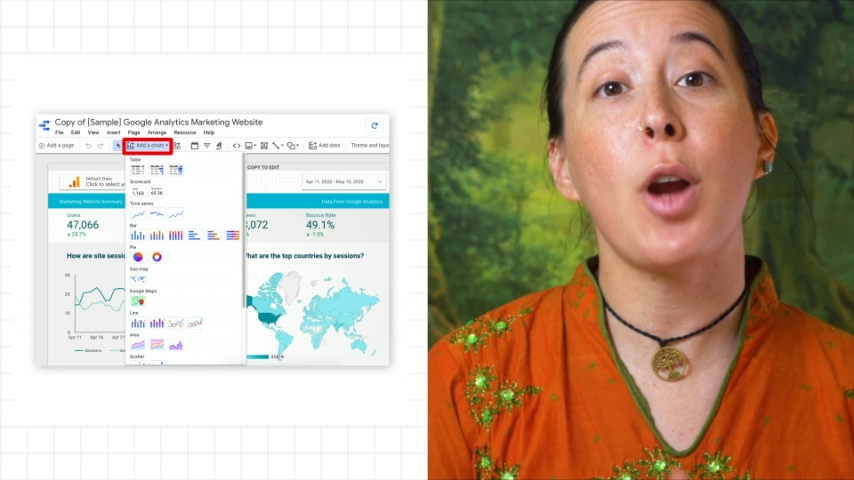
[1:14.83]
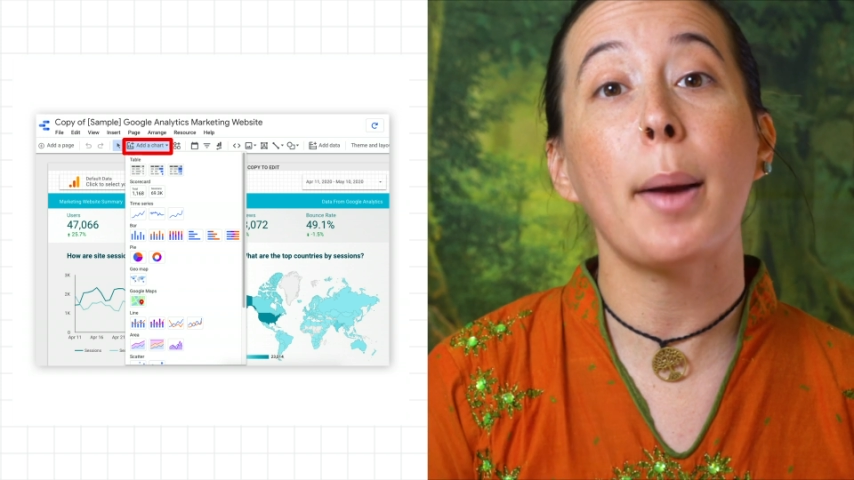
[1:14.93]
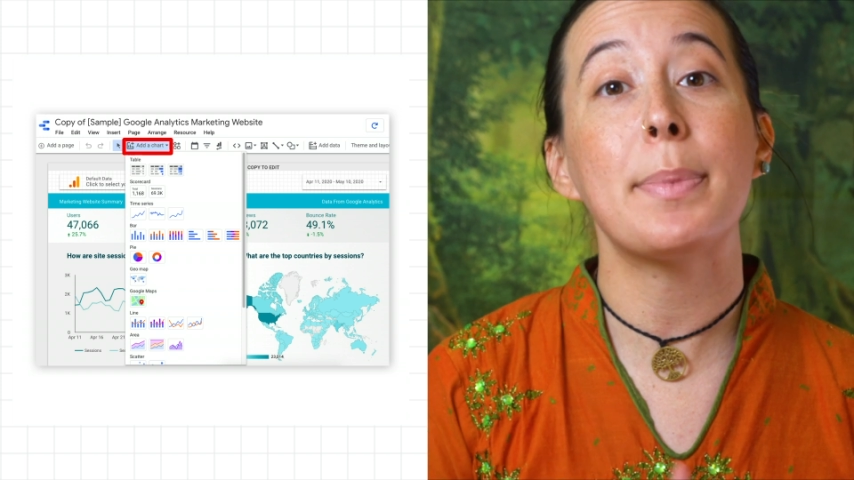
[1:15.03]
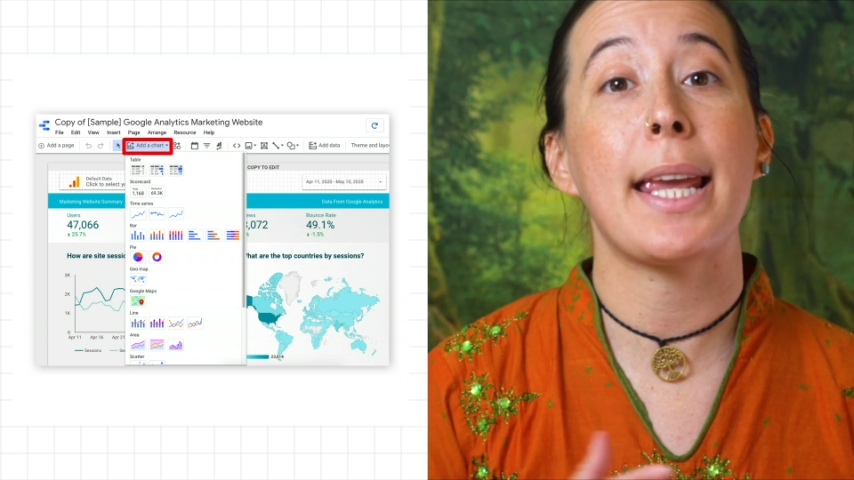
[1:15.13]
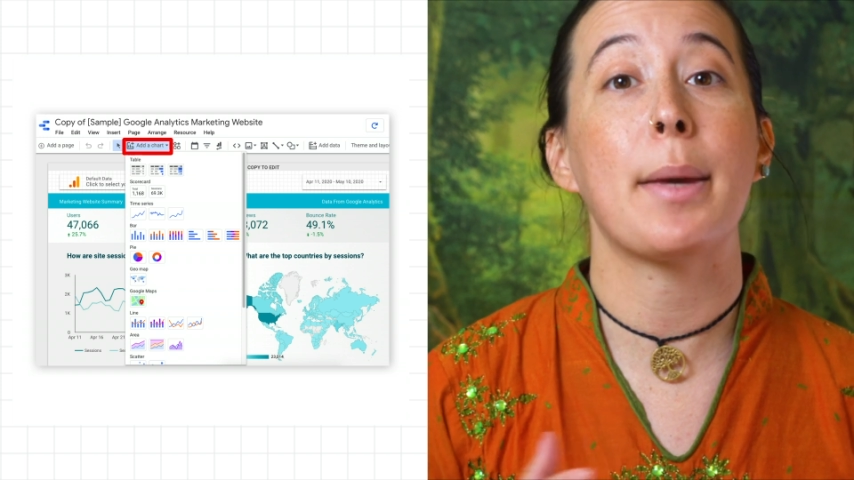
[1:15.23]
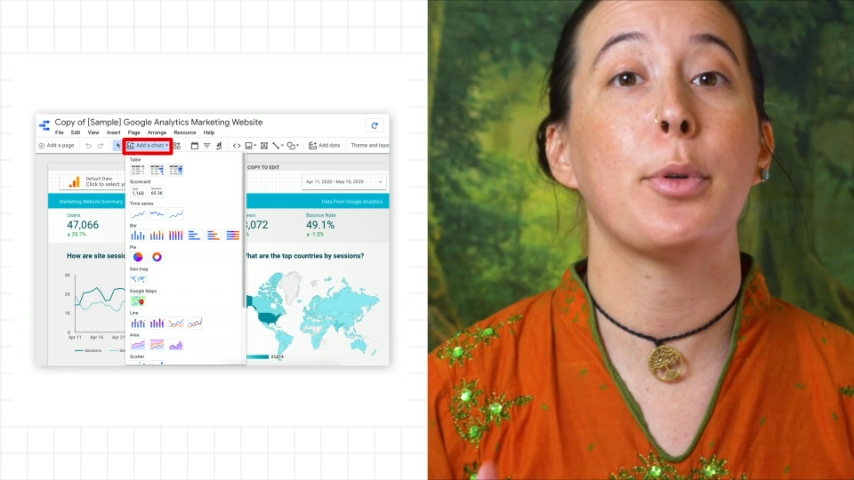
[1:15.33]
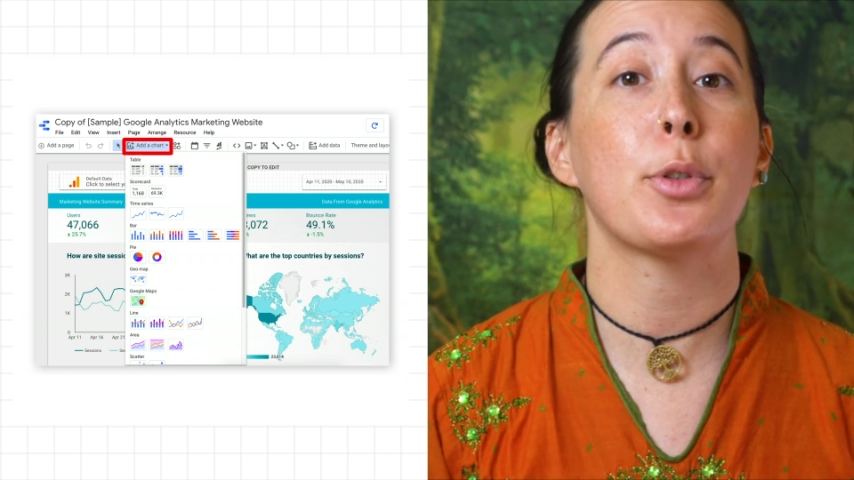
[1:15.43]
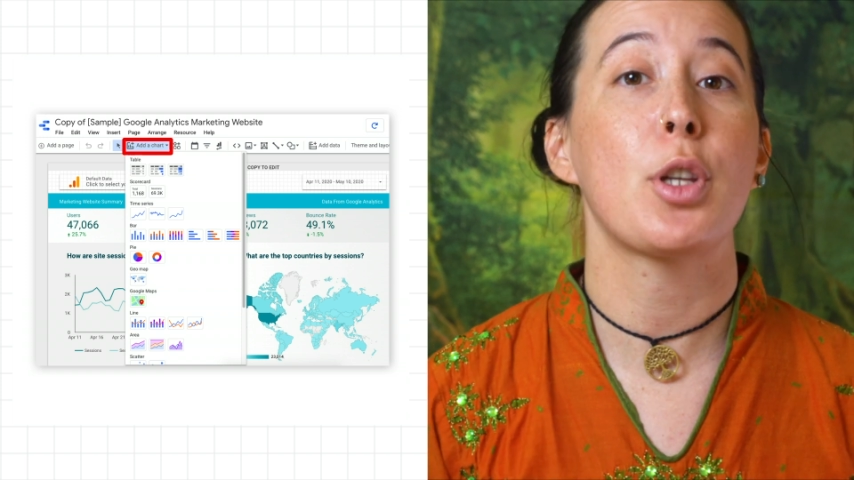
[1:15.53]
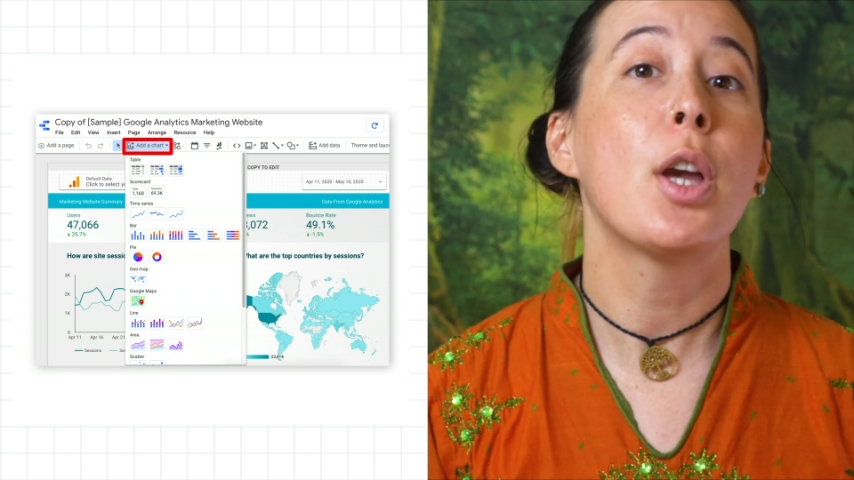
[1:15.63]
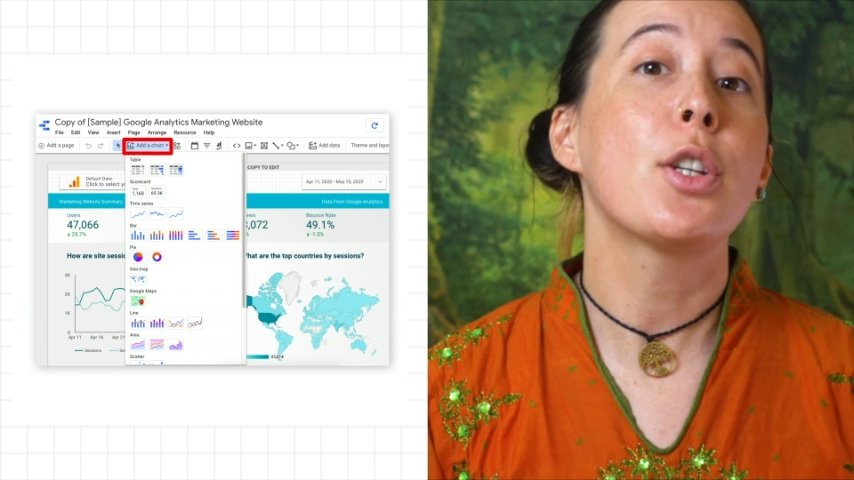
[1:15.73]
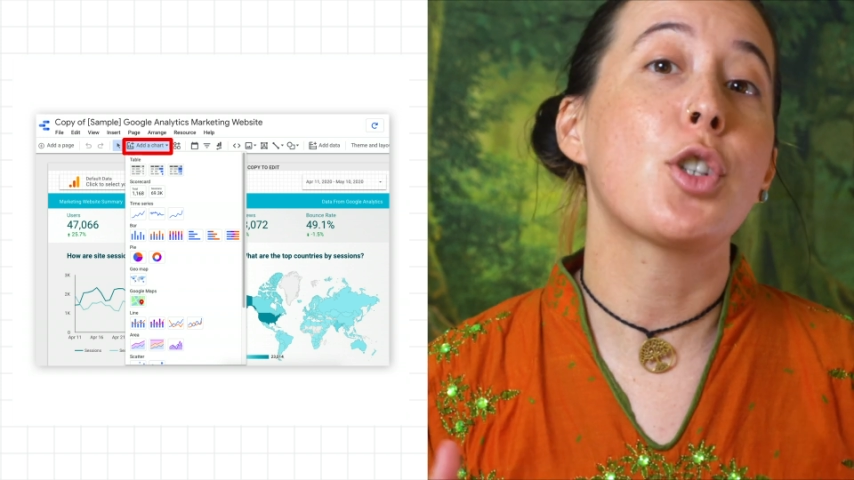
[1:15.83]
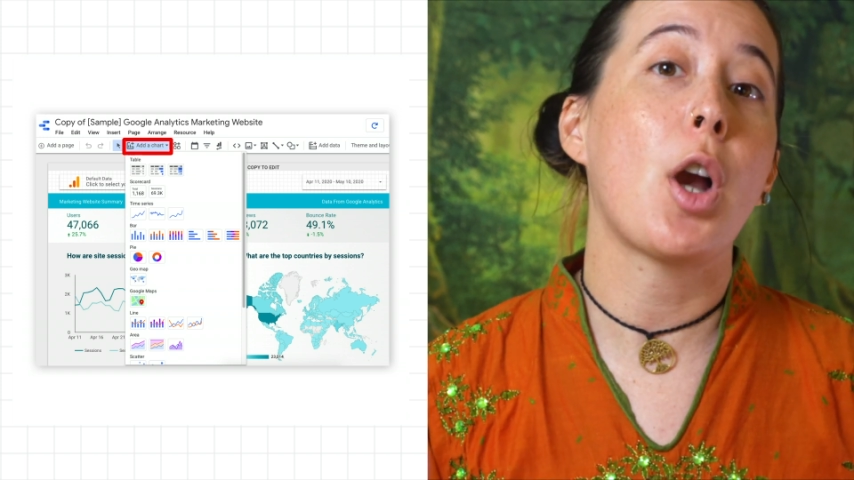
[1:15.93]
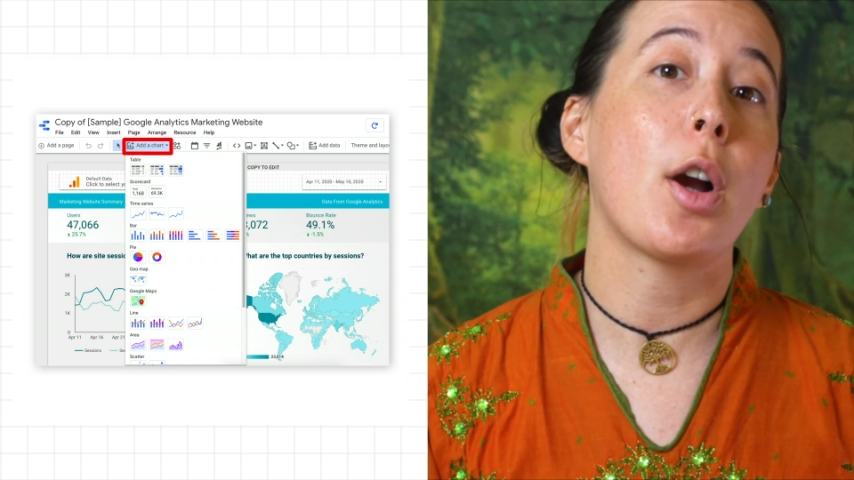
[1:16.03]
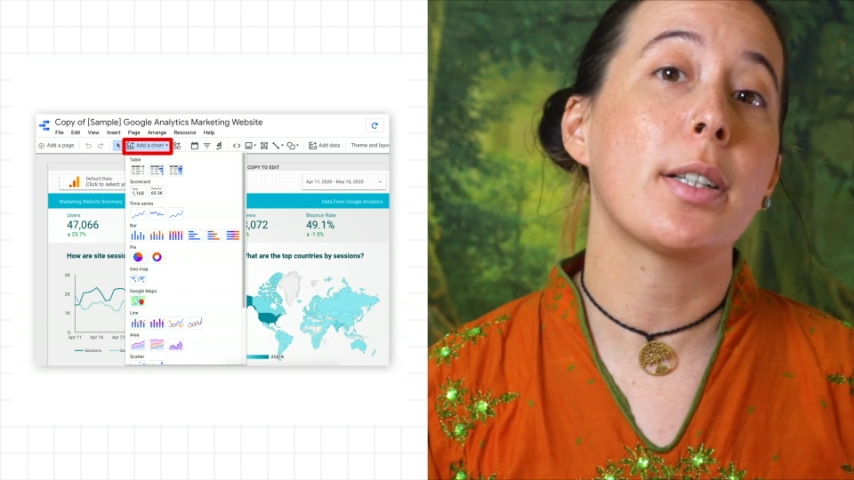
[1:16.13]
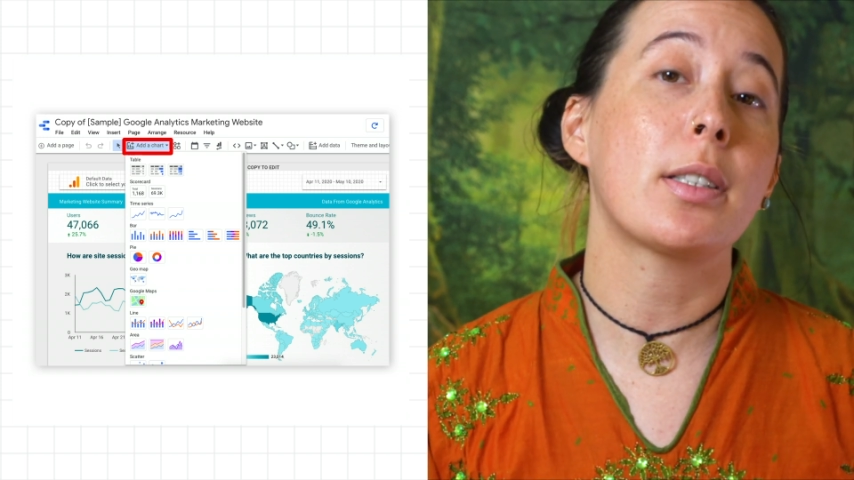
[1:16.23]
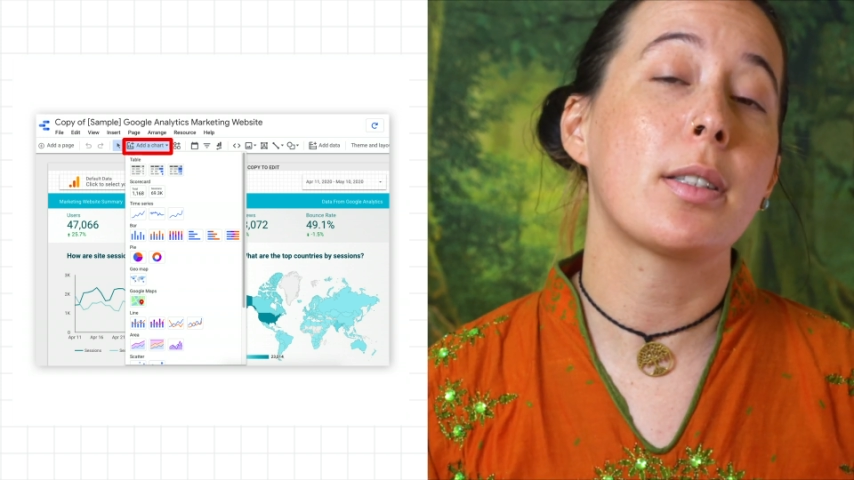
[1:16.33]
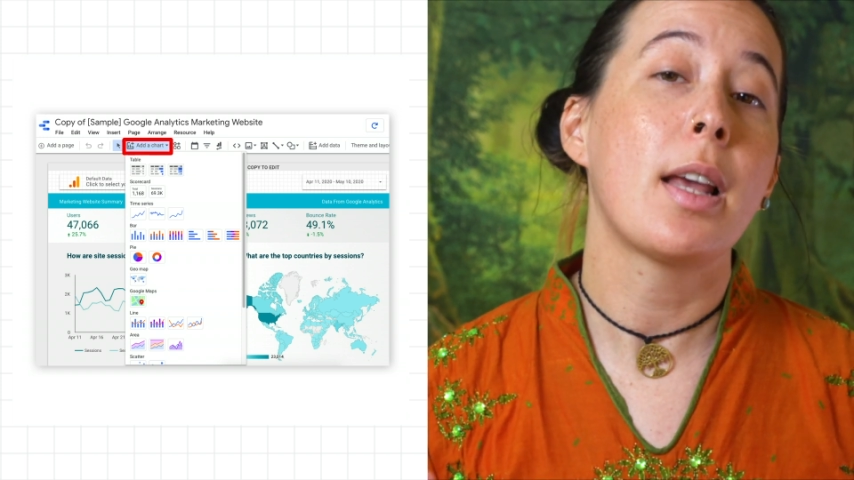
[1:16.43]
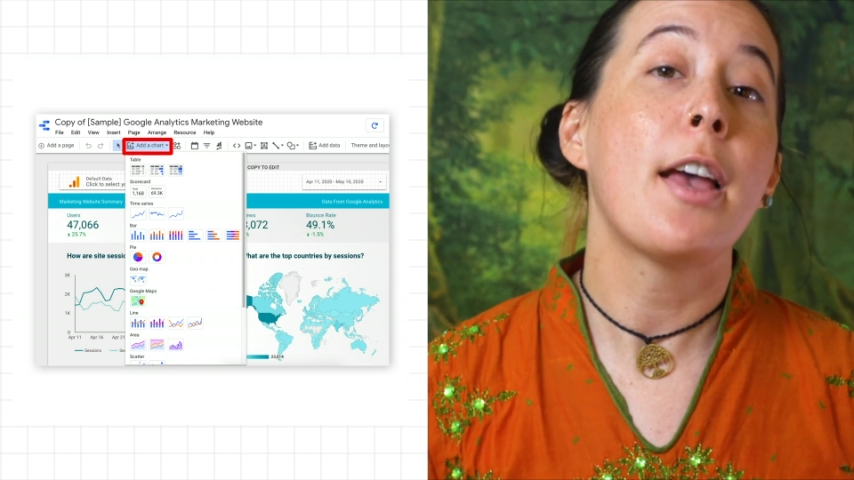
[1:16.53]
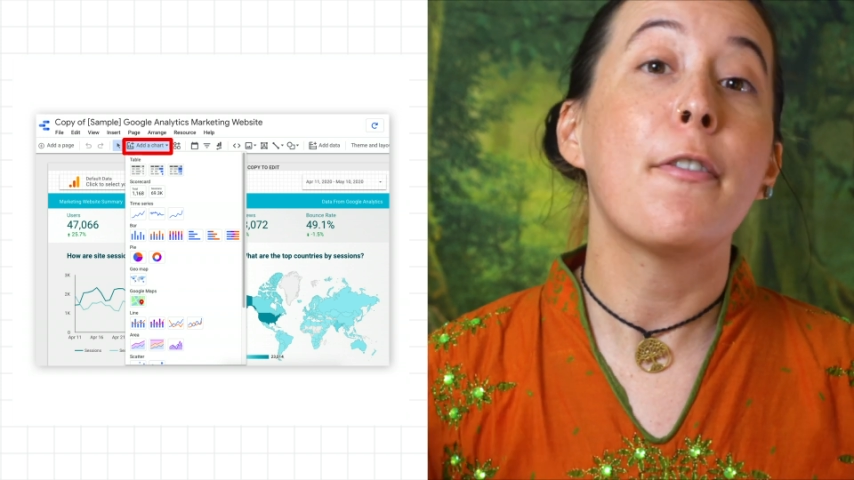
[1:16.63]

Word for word: drop tables, charts,